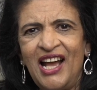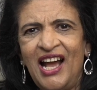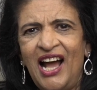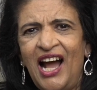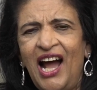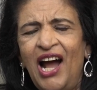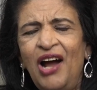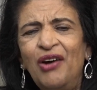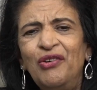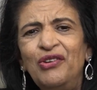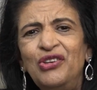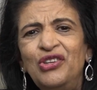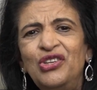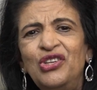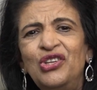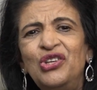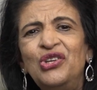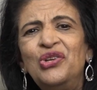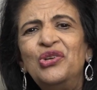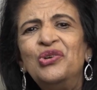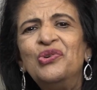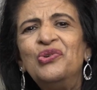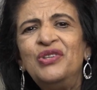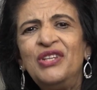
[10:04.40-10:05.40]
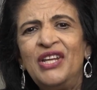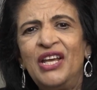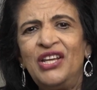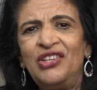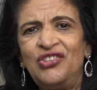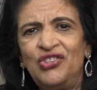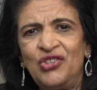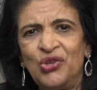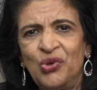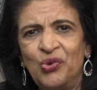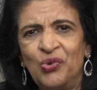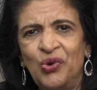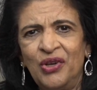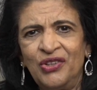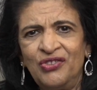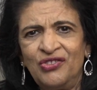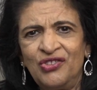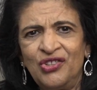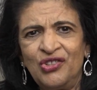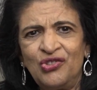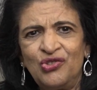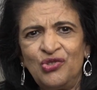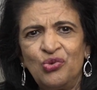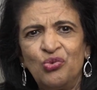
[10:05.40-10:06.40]
Our new nature wants
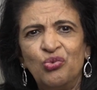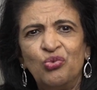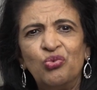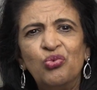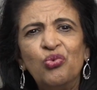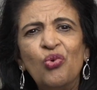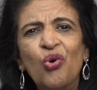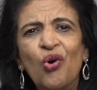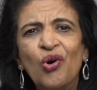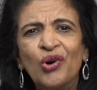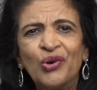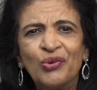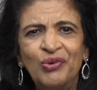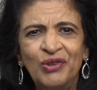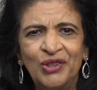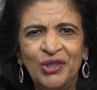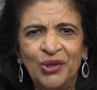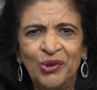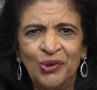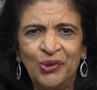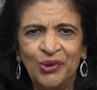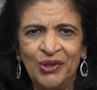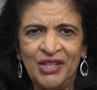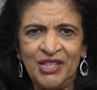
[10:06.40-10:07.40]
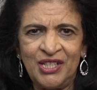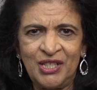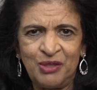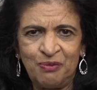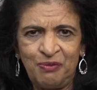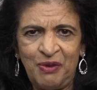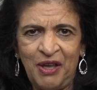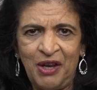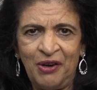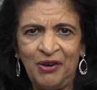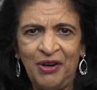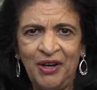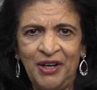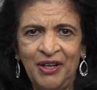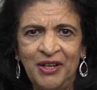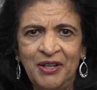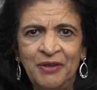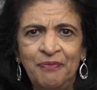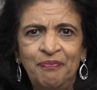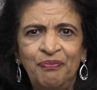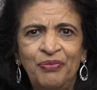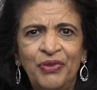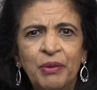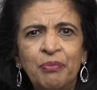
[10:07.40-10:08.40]
us to walk with the Holy Spirit,
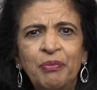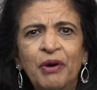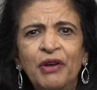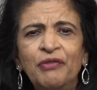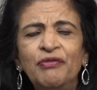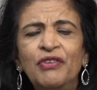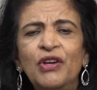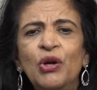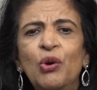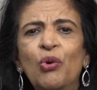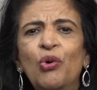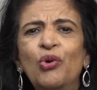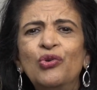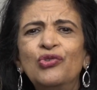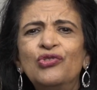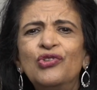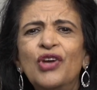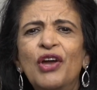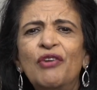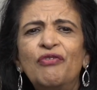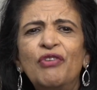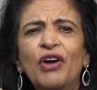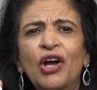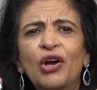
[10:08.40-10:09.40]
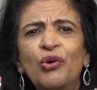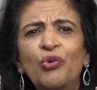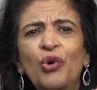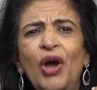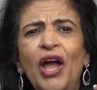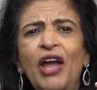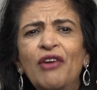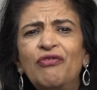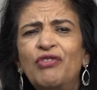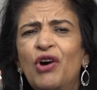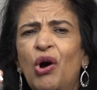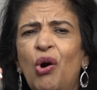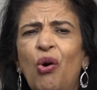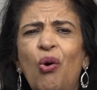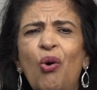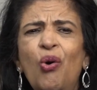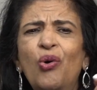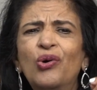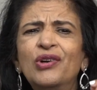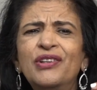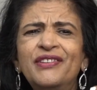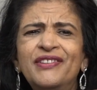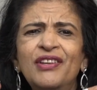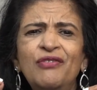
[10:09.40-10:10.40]
but we also have our
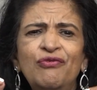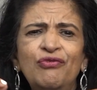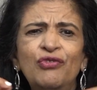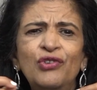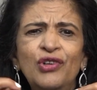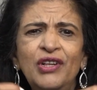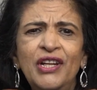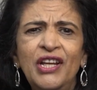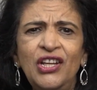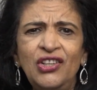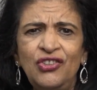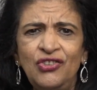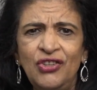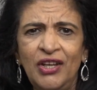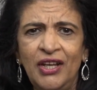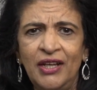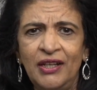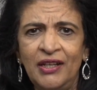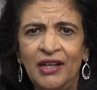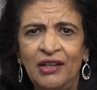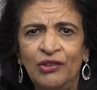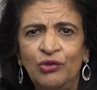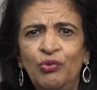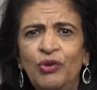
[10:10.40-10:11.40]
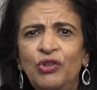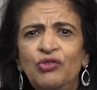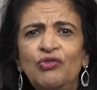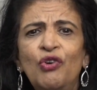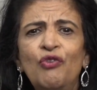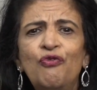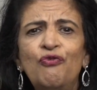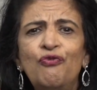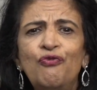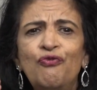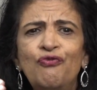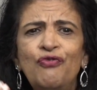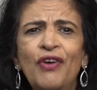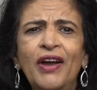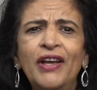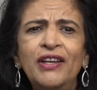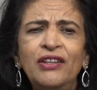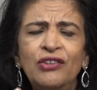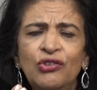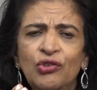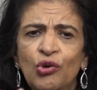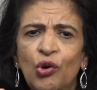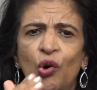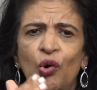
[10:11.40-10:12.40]
old sinful nature in us, which will fight
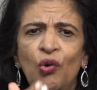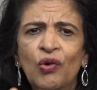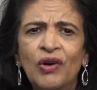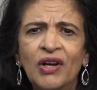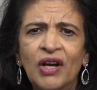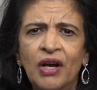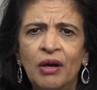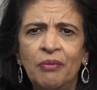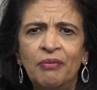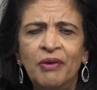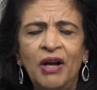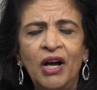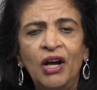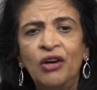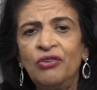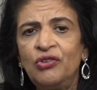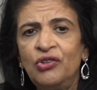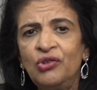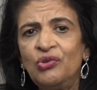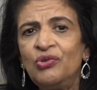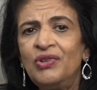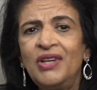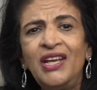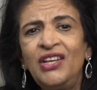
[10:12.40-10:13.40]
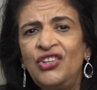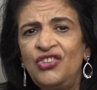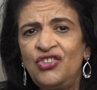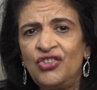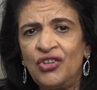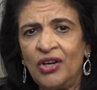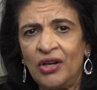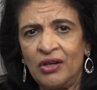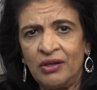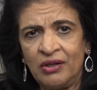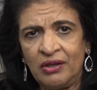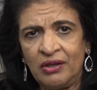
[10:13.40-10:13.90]
to overcome our new nature.